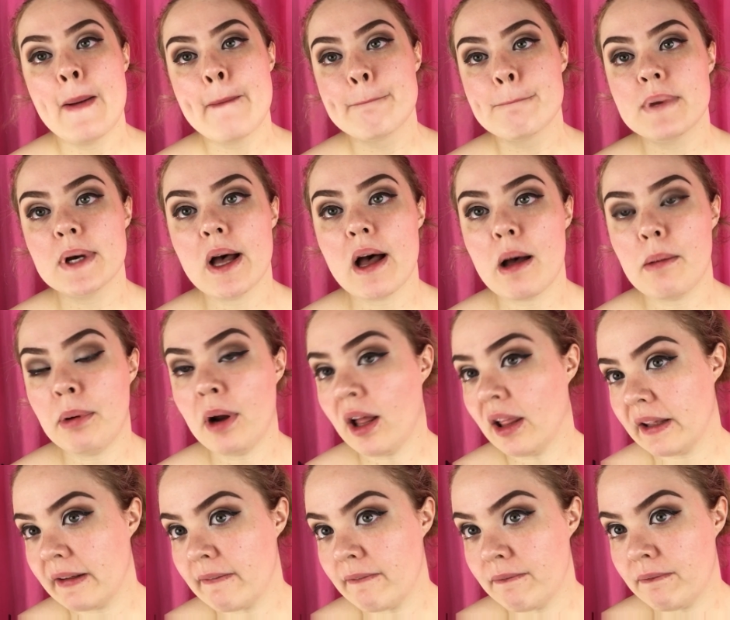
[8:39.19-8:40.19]
But I'll
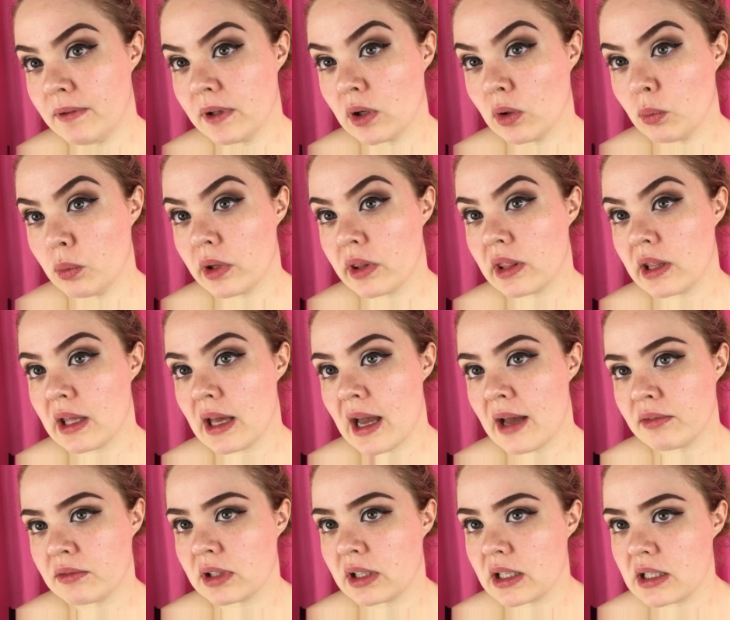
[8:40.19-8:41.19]
probably fiddle with it
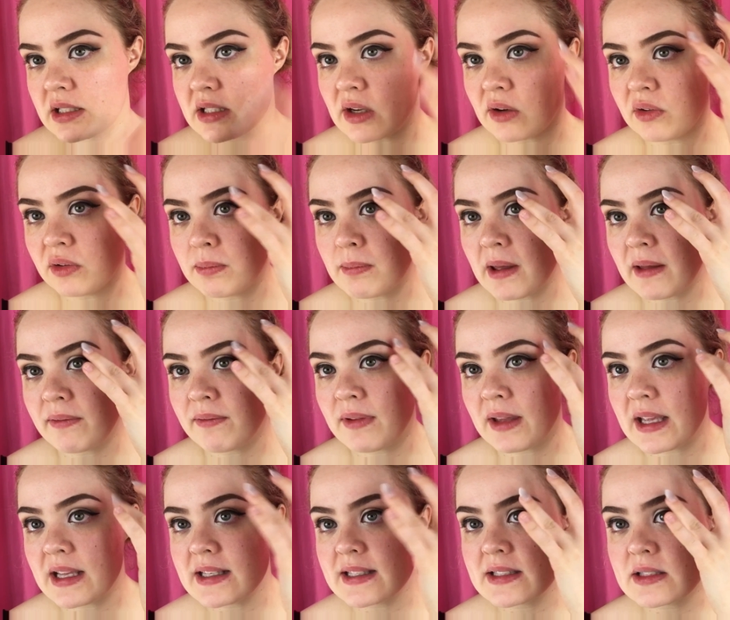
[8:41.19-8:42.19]
after I get done with my
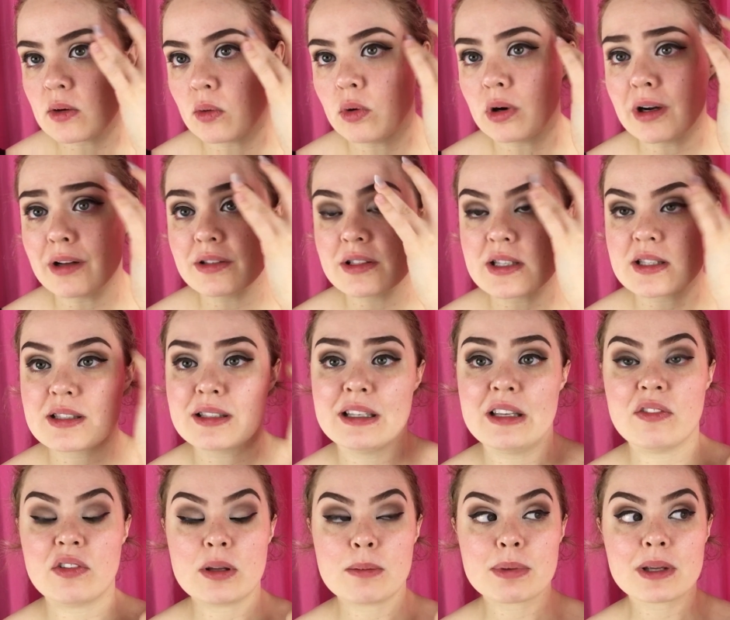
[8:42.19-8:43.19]
face, or I'll just leave
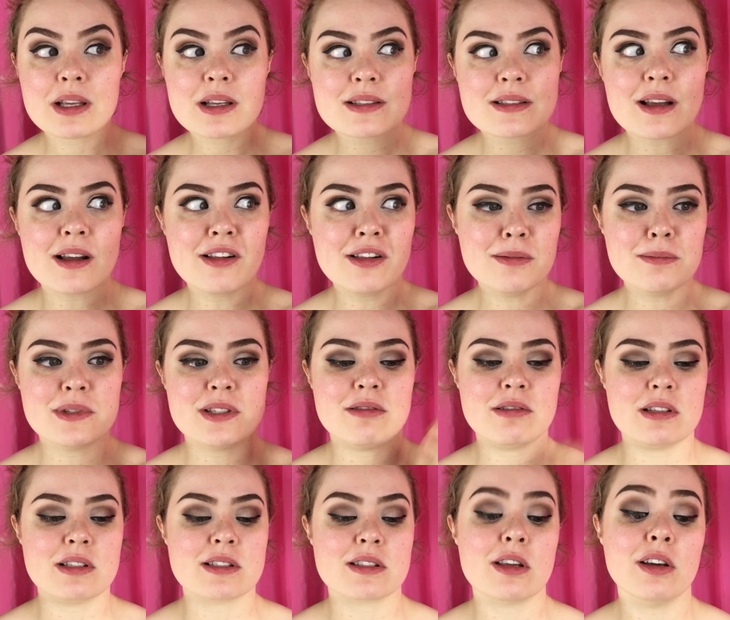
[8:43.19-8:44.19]
it because all I'm doing
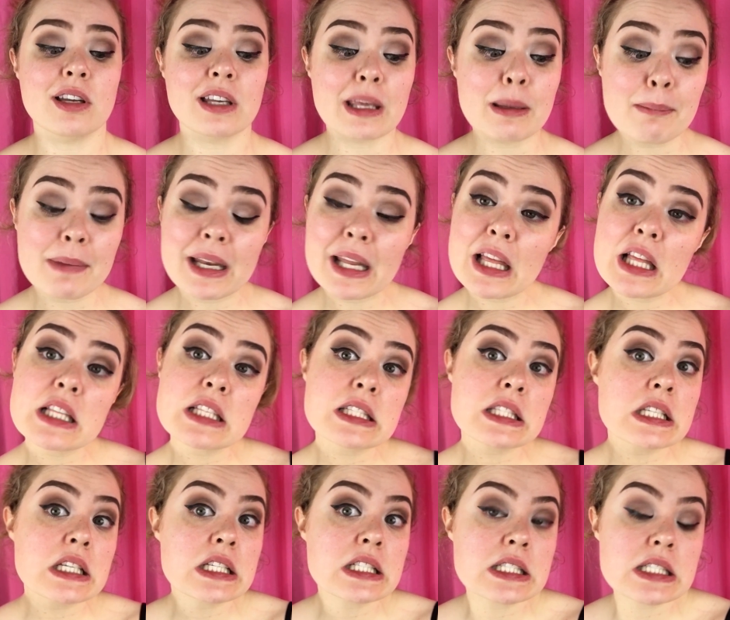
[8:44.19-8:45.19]
is going to get my nails
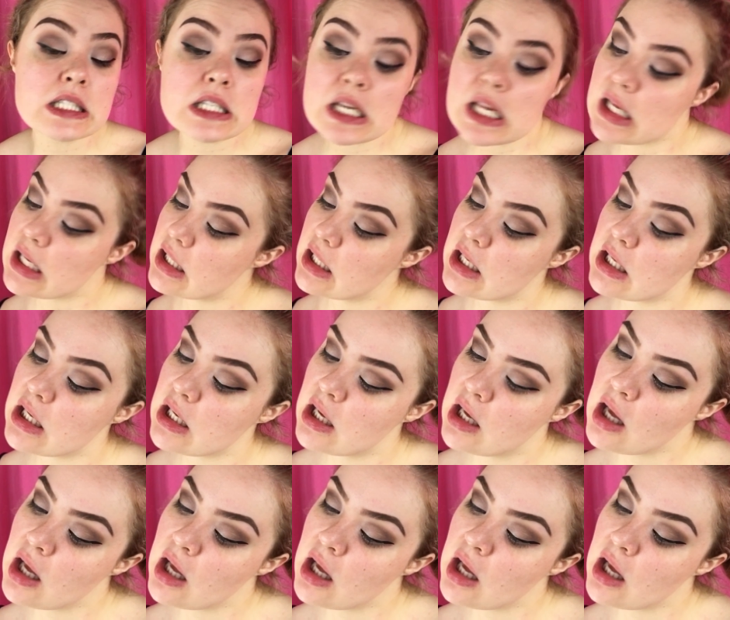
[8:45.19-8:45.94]
done today.